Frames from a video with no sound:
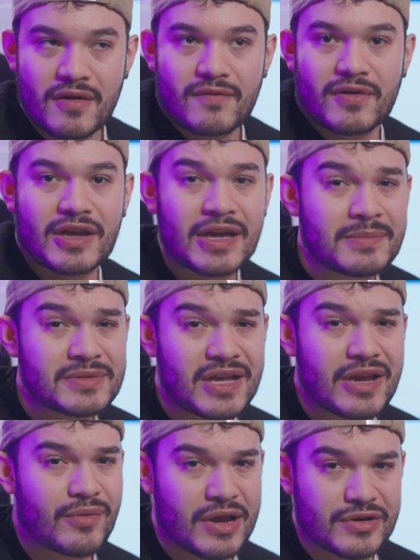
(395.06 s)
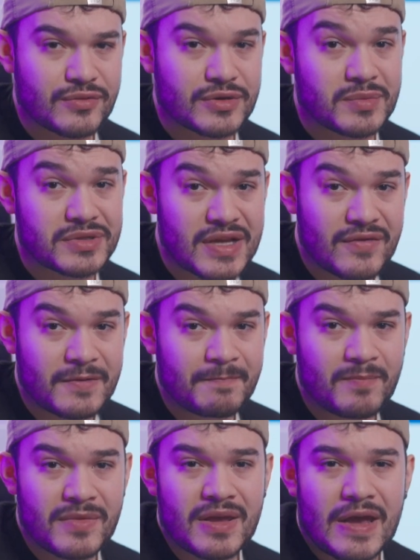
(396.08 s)
For games like Gran Turismo 7,
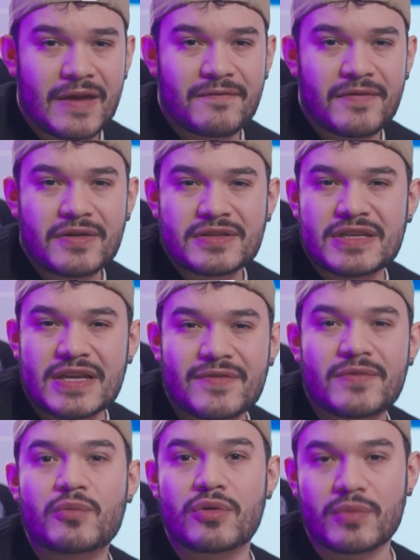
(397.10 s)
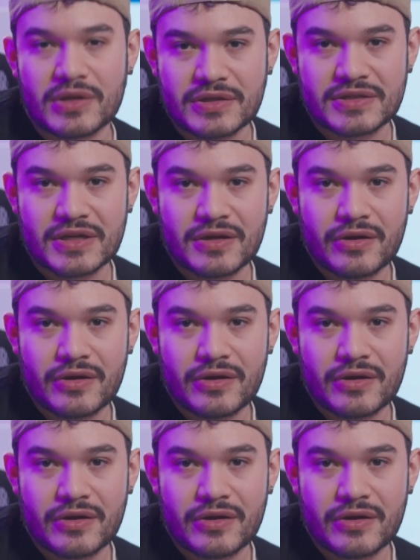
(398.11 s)
it feels even more realistic,